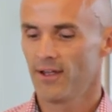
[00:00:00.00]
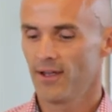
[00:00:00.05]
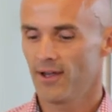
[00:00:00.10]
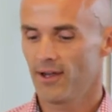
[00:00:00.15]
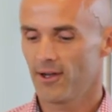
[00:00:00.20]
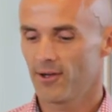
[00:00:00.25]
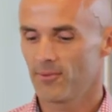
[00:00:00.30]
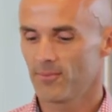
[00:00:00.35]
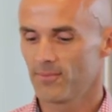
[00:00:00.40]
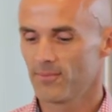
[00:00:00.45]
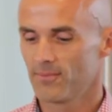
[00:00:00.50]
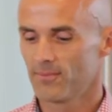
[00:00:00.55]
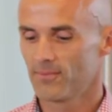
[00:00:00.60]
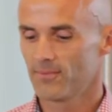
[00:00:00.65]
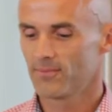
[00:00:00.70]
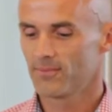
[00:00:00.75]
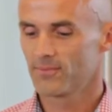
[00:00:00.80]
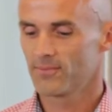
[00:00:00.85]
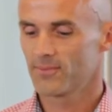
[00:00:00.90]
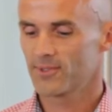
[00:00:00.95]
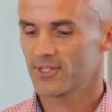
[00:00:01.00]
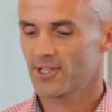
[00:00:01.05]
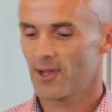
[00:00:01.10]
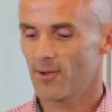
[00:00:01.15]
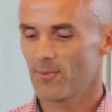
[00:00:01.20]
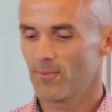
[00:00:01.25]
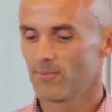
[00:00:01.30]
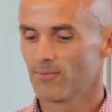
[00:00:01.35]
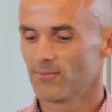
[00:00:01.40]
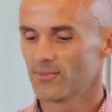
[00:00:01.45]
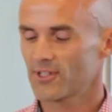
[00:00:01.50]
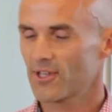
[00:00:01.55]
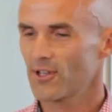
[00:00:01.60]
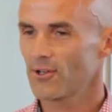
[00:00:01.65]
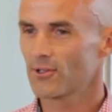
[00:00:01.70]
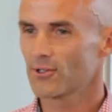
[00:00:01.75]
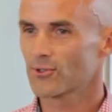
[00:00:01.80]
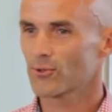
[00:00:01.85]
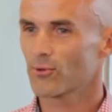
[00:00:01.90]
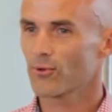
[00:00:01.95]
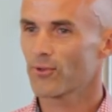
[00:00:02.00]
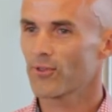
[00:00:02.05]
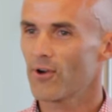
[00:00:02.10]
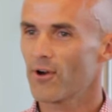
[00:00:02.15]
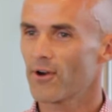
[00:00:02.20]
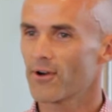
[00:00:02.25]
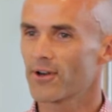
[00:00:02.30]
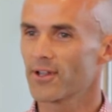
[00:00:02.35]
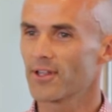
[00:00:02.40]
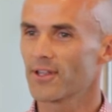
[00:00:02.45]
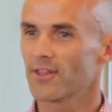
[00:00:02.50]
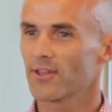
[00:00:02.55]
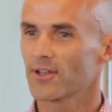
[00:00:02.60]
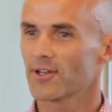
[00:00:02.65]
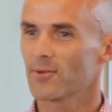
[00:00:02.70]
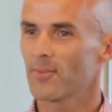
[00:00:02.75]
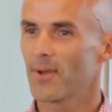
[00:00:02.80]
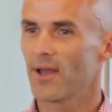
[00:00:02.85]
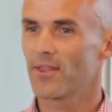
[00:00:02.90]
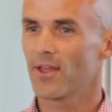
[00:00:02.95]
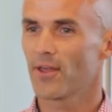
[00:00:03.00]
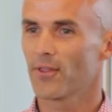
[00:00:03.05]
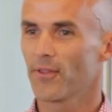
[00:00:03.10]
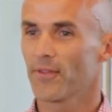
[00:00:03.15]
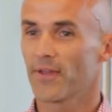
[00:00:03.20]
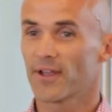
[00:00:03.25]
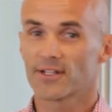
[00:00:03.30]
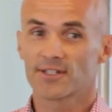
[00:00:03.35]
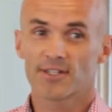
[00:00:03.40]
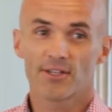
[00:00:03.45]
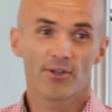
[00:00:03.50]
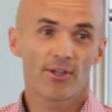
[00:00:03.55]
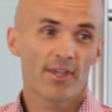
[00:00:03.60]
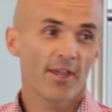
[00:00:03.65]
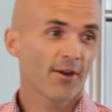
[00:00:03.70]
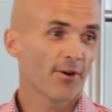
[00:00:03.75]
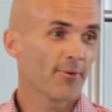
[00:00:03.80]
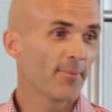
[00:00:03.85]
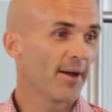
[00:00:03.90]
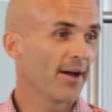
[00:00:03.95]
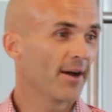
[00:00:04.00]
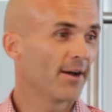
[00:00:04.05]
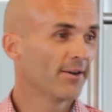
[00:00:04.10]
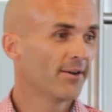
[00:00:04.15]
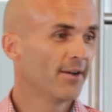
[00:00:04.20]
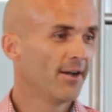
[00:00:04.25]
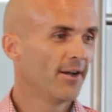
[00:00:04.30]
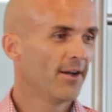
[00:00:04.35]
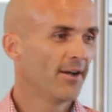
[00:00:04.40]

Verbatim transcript: um, some skills or authority. Think about the other things that you care about.